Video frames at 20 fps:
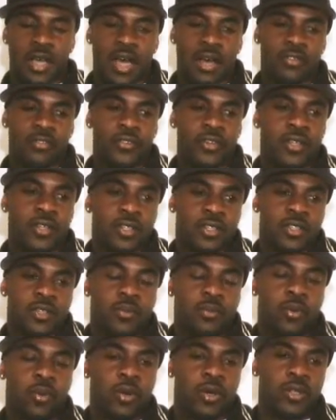I feel it's
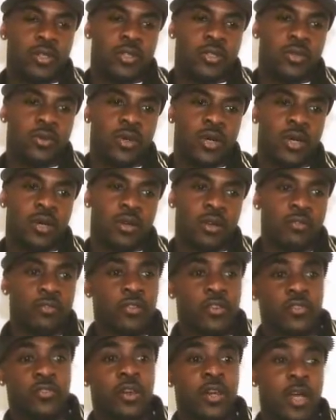important to,
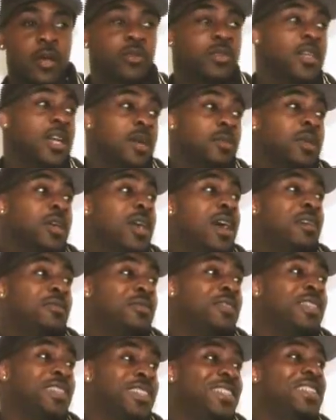first of all, MC gotta be
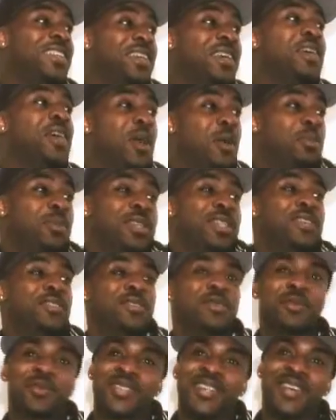confident and believe
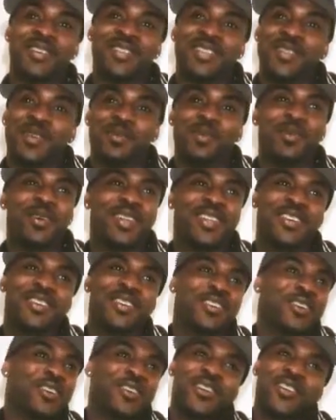in himself. It's number one,
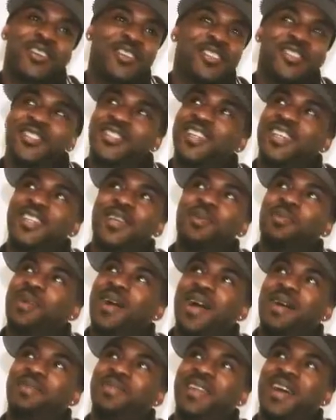or just ain't hip
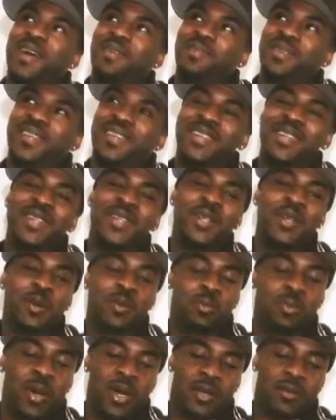hop, you know what I mean?
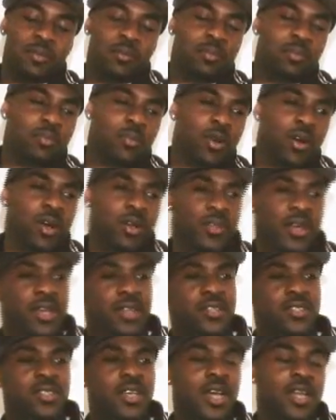But all
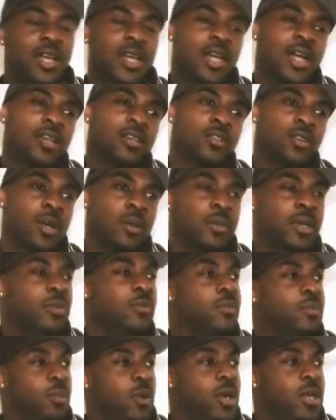that aside, I
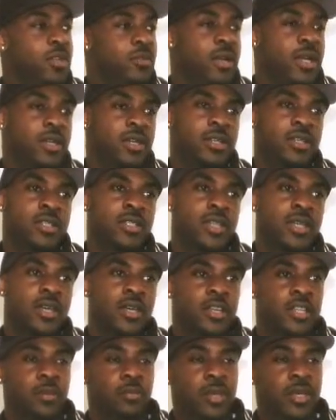made party records,
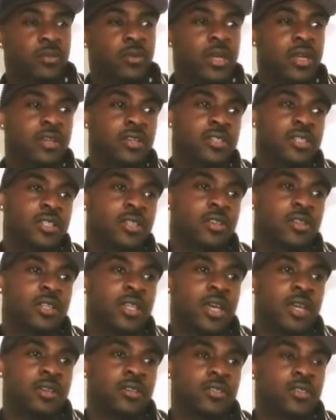and I made records that are
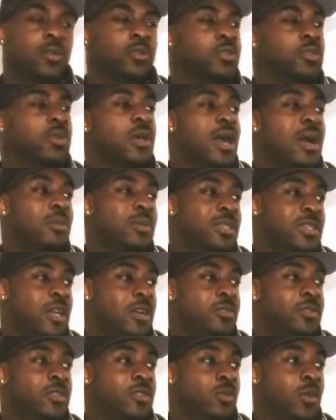like social
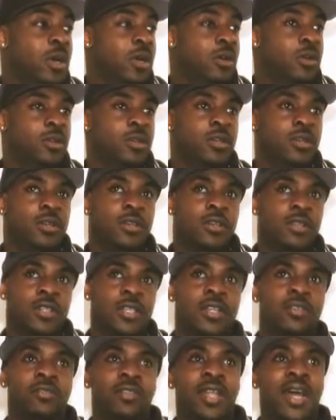commentary as well,
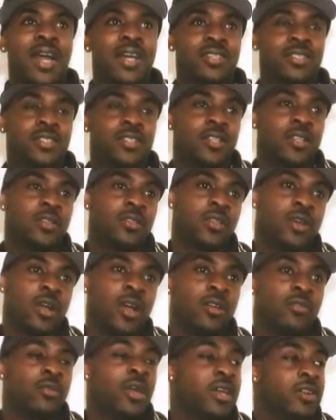that have lasted. There
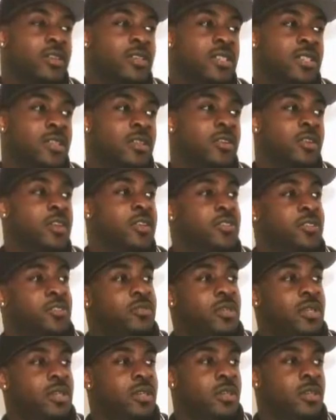aren't records that are
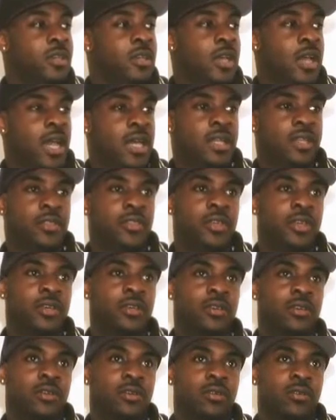history. And I
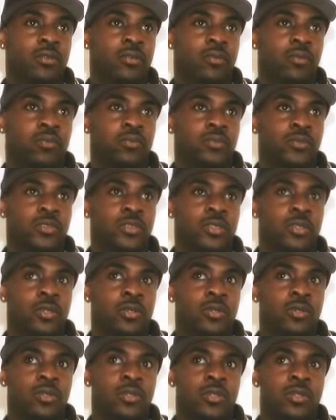think, you
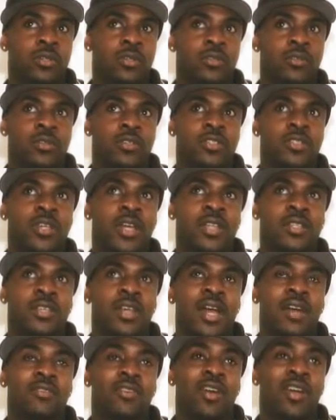know, there's yet
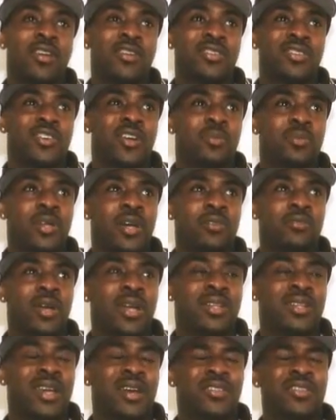to have artists coming out
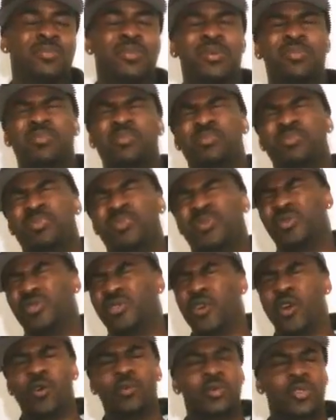right now. They've been
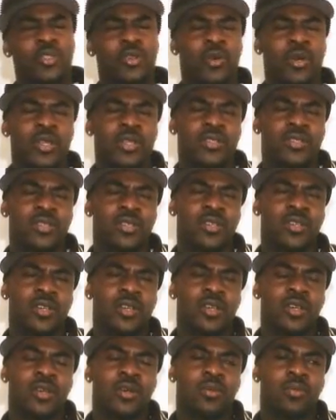dope joints,
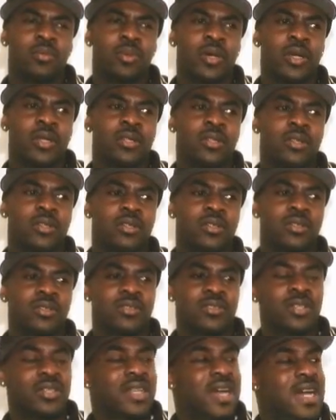but
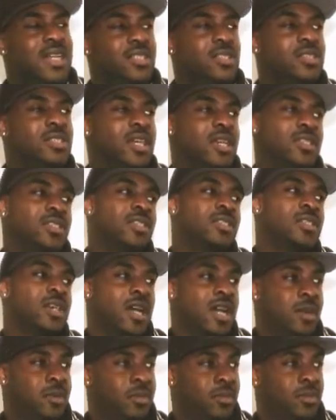to last a test of
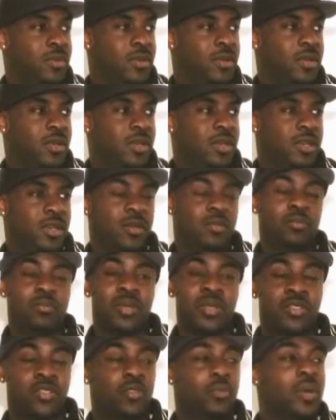time
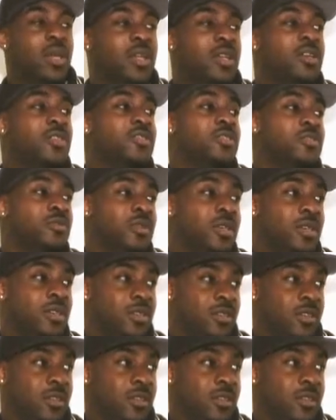means you made history.